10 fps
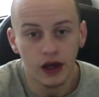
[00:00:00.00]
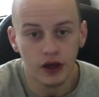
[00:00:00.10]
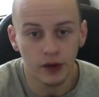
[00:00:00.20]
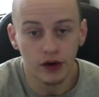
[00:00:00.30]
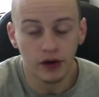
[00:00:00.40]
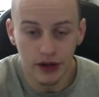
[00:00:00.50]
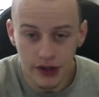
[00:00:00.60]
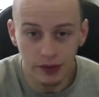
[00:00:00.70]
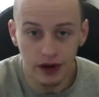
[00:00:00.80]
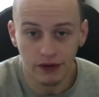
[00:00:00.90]
You won't go to the
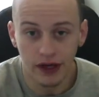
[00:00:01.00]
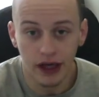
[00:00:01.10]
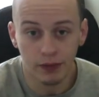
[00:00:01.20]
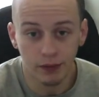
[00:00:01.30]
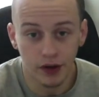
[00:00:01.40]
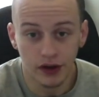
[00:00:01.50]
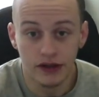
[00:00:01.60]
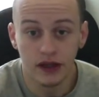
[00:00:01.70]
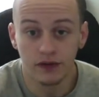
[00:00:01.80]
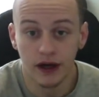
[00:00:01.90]
gym every day and burn
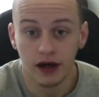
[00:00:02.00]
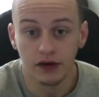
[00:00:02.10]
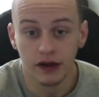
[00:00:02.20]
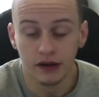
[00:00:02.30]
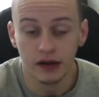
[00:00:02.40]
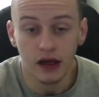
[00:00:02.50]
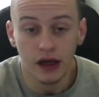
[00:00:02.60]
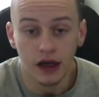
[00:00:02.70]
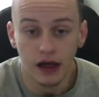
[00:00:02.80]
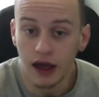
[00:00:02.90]
yourself out and
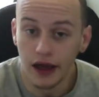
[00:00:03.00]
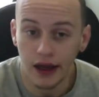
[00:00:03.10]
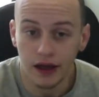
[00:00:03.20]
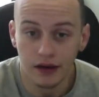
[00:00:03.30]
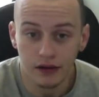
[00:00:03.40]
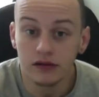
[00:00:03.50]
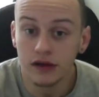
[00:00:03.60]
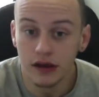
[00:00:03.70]
and